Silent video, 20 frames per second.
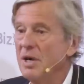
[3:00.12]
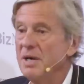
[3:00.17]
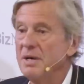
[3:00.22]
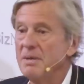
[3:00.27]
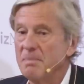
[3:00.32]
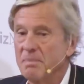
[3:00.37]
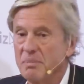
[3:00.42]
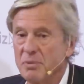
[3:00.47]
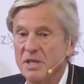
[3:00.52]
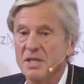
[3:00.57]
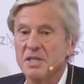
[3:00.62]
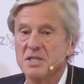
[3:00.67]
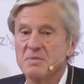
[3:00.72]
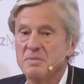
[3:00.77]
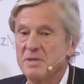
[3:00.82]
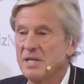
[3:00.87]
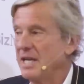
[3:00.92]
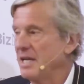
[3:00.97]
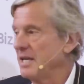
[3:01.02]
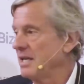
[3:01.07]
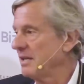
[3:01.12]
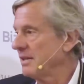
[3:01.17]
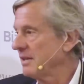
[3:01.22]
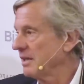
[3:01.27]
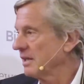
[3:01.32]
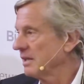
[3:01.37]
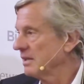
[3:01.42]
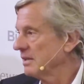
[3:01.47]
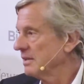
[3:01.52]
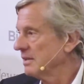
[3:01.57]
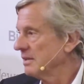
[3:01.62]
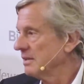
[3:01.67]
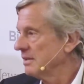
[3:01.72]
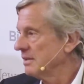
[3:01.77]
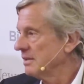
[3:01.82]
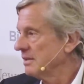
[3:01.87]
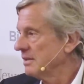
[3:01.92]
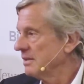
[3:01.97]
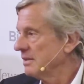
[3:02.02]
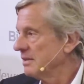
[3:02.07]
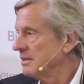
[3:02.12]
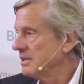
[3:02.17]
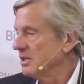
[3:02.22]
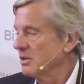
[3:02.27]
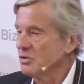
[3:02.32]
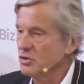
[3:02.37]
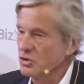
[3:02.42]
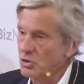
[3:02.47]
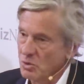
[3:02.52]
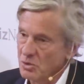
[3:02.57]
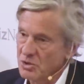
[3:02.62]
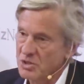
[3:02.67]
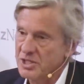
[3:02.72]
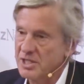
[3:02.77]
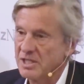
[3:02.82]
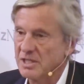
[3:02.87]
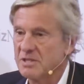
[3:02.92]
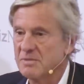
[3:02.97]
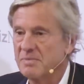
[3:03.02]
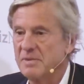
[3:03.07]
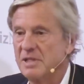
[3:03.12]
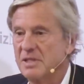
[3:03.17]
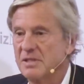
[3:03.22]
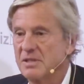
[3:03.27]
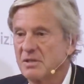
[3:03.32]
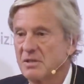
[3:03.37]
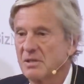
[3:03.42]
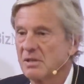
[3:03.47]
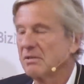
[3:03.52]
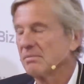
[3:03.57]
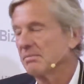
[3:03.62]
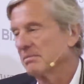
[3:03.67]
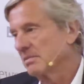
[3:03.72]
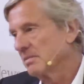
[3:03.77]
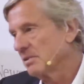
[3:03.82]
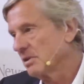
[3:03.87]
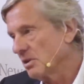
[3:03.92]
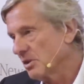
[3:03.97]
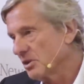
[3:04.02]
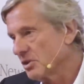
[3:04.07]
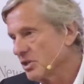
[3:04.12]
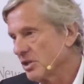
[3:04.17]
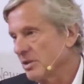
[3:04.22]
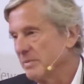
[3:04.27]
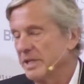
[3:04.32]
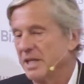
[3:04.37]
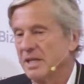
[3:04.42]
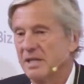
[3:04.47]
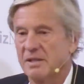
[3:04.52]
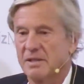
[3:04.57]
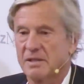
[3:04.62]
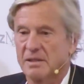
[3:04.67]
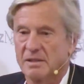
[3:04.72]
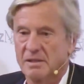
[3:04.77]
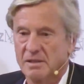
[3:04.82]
one brings me anything. Dion George tells me he's a crook, can't show me anything.